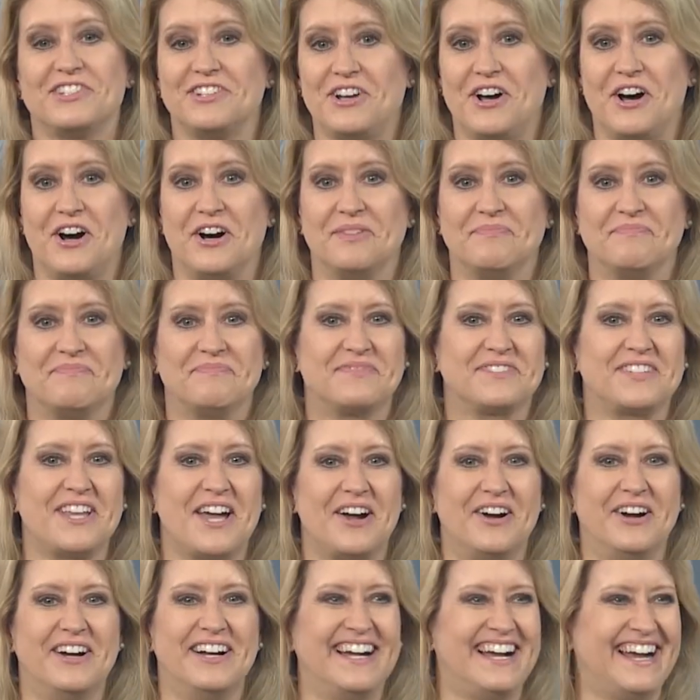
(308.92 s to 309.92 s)
and all.
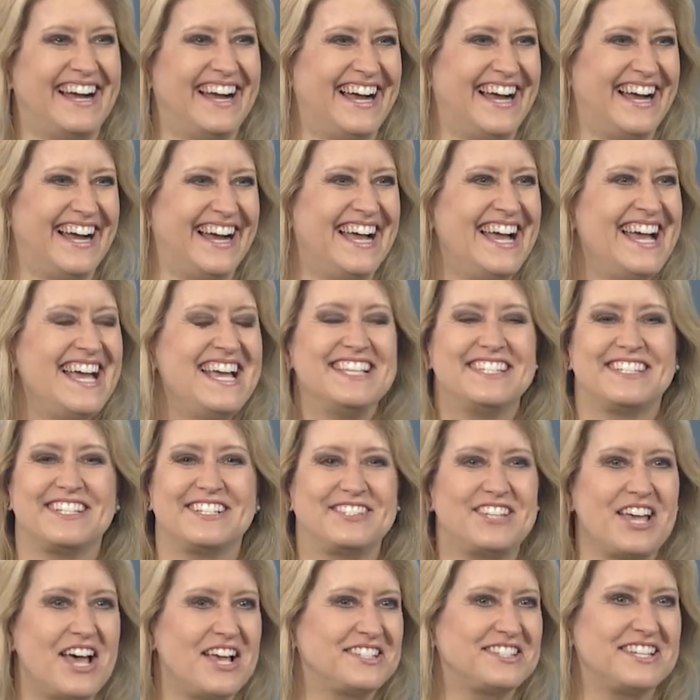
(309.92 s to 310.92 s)
So it's
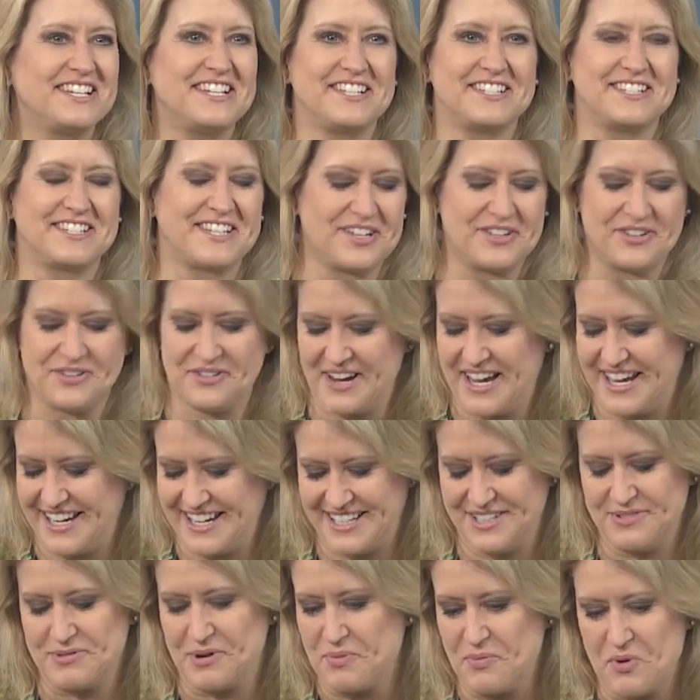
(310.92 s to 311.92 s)
exhausting,
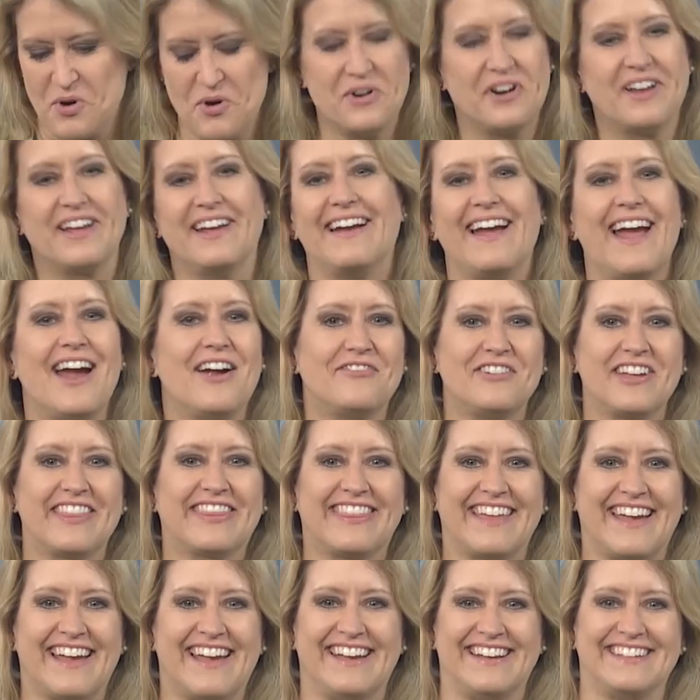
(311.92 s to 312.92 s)
exhilarating, rewarding,
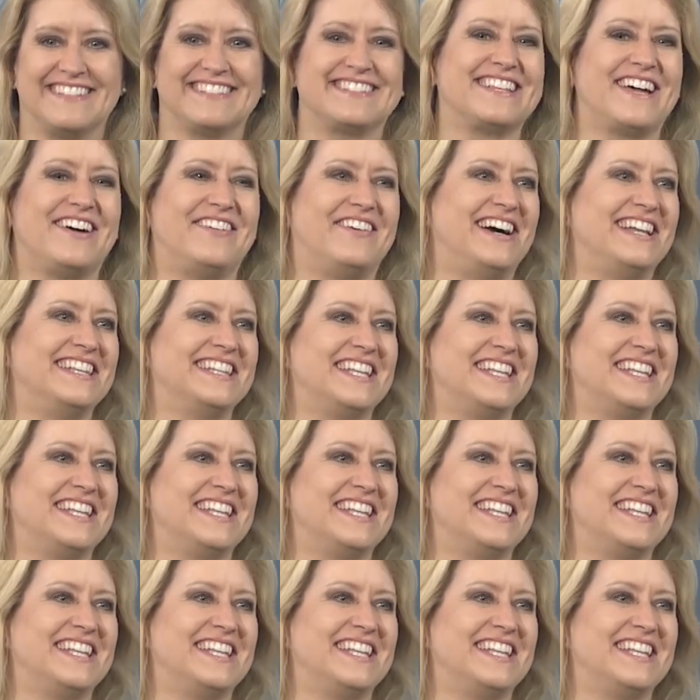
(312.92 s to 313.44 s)
everything. So I